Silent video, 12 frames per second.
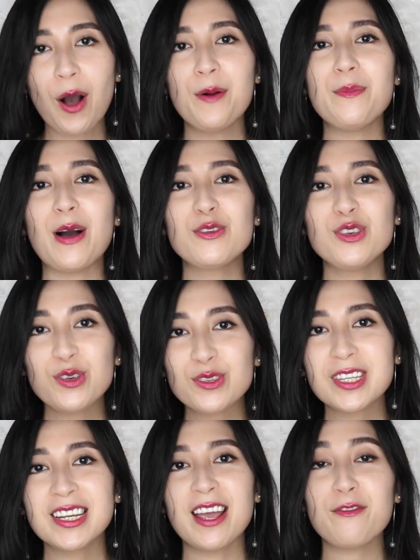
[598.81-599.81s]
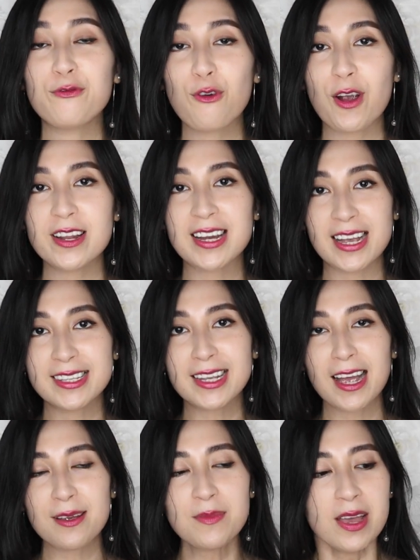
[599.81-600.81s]
about using it for at
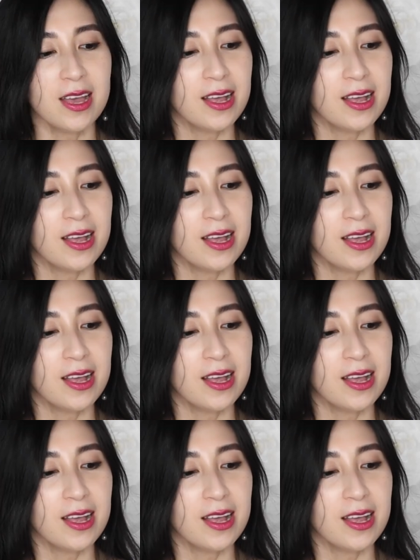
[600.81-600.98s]
nighttime.